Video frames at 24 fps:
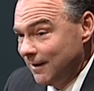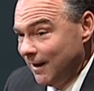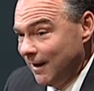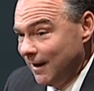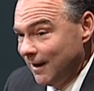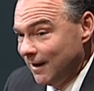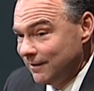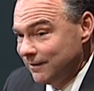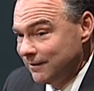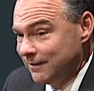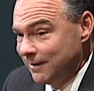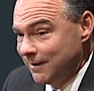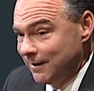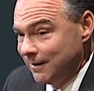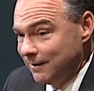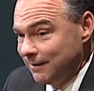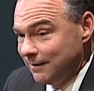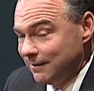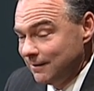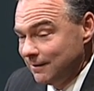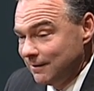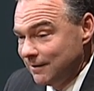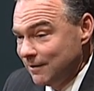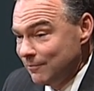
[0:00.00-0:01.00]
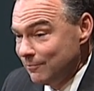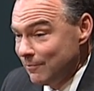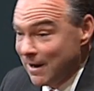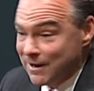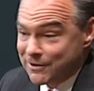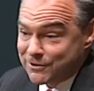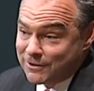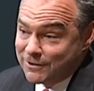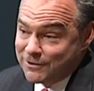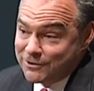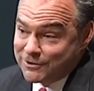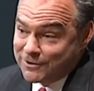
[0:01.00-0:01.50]
And the
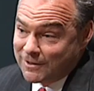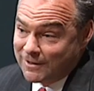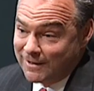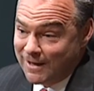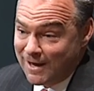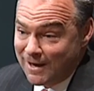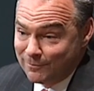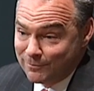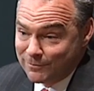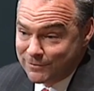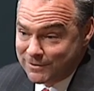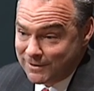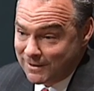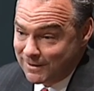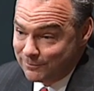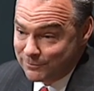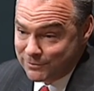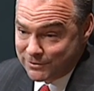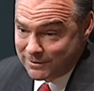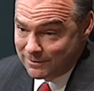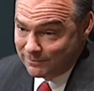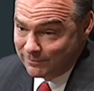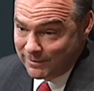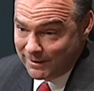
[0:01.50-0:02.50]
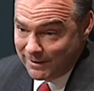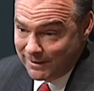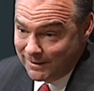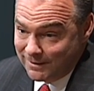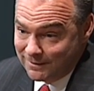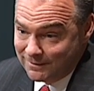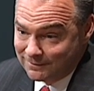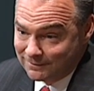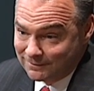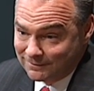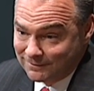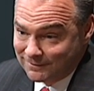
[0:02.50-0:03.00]
message to them seems to
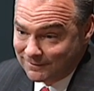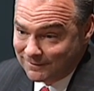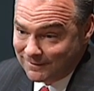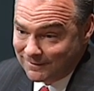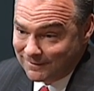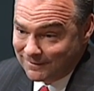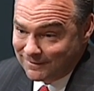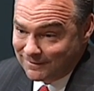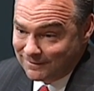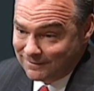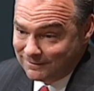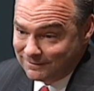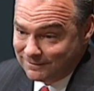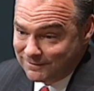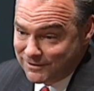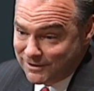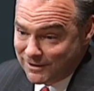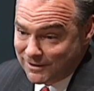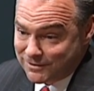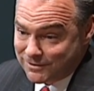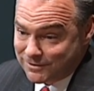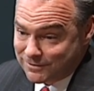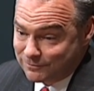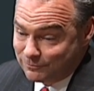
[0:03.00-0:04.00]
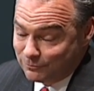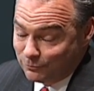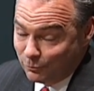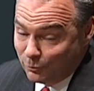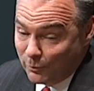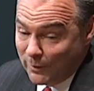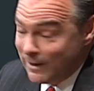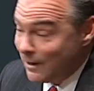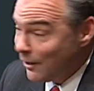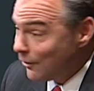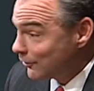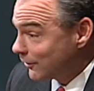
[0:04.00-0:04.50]
be just,
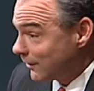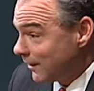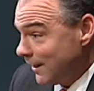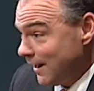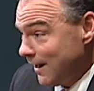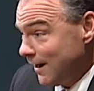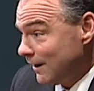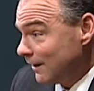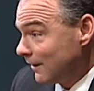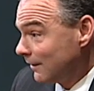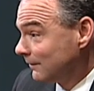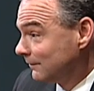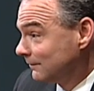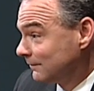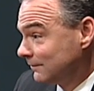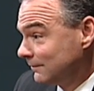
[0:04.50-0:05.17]
we don't care.